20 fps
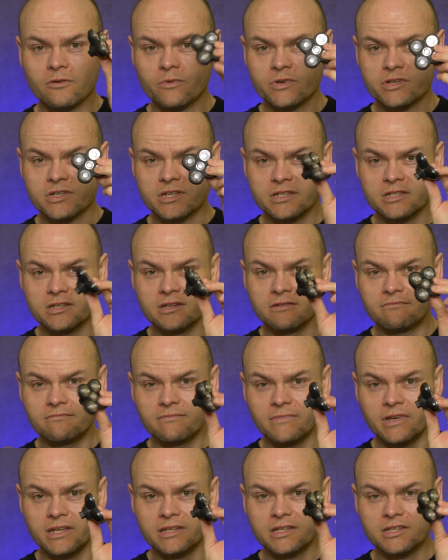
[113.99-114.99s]
which is
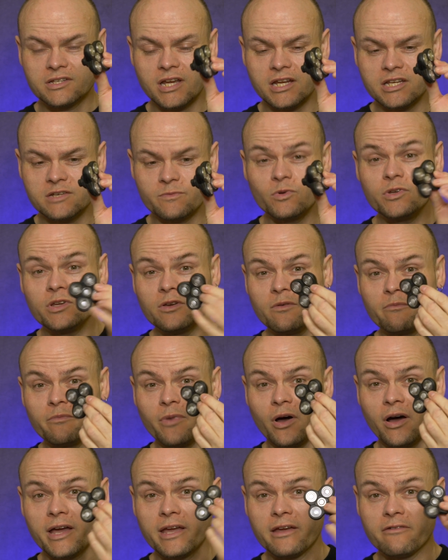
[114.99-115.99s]
interchangeable. You can
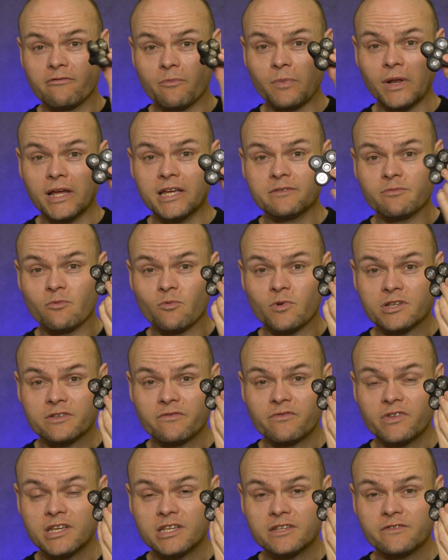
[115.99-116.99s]
buy replacement ones
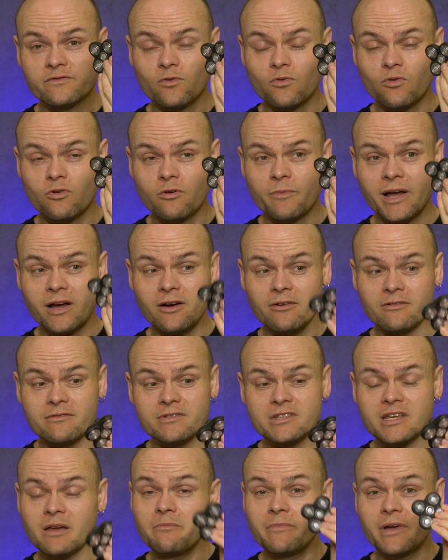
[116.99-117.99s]
of these for about
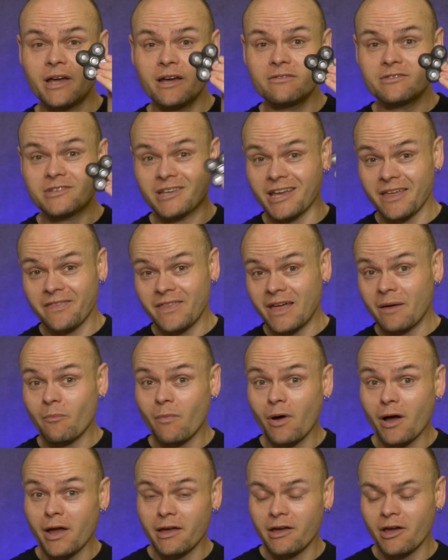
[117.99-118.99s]
£10. Again, that
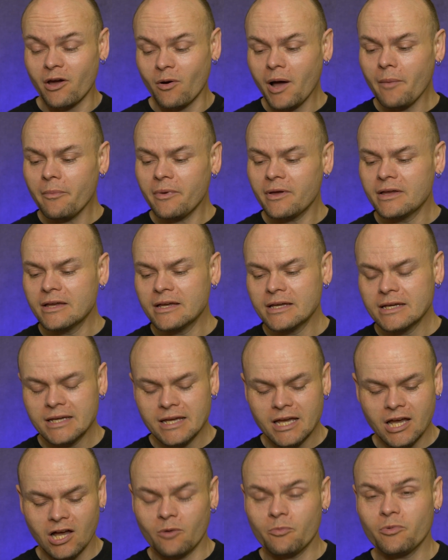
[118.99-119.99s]
might go up.
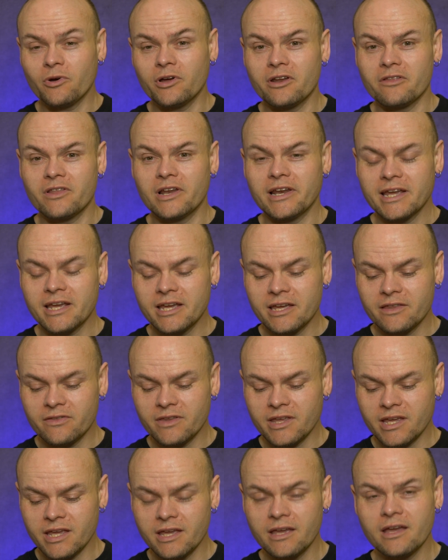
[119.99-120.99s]
I'll put another link in
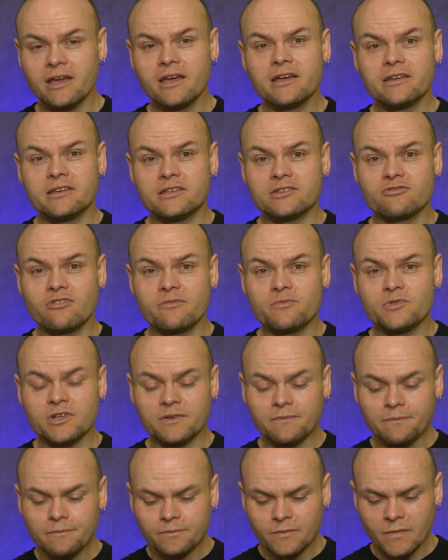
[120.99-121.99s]
the
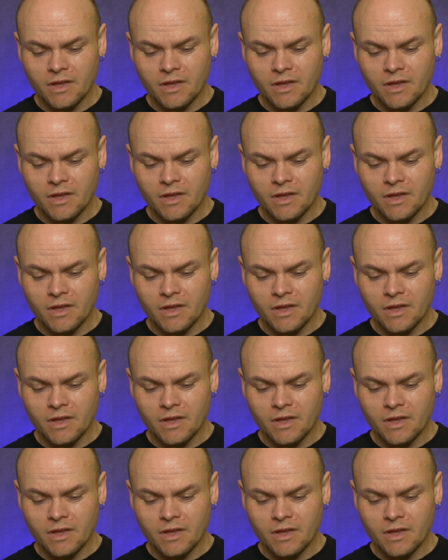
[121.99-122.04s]
description,